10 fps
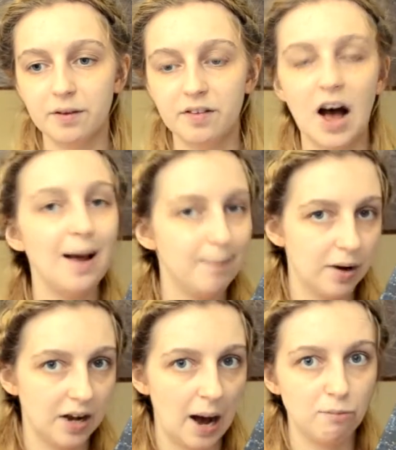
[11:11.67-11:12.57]

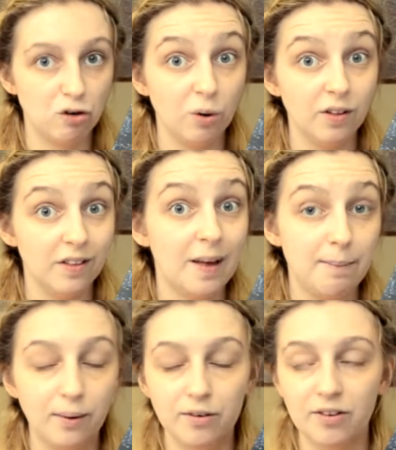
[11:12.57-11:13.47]
time capsule that they
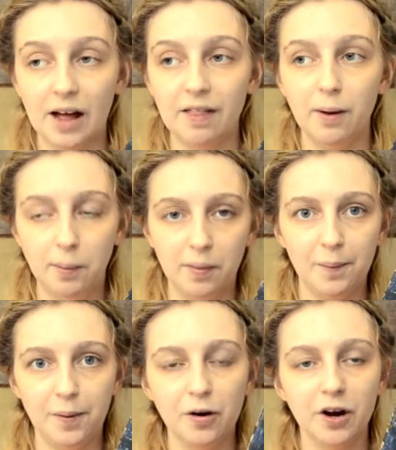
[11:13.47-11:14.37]
put together when they
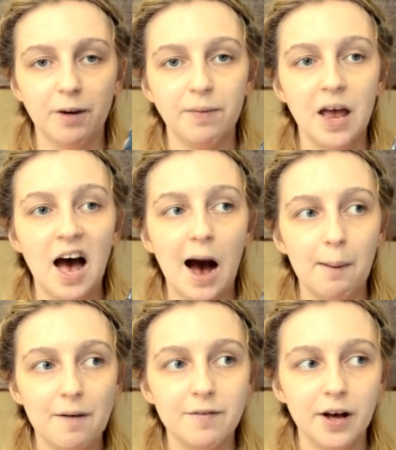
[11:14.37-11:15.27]
were younger.
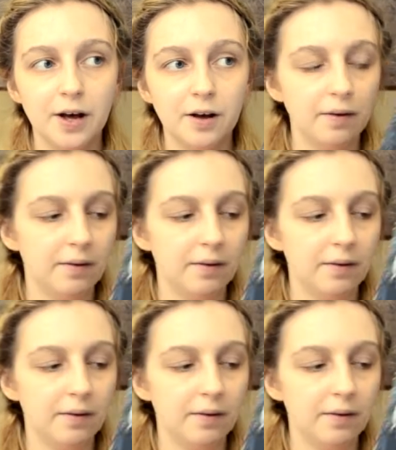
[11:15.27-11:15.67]
However,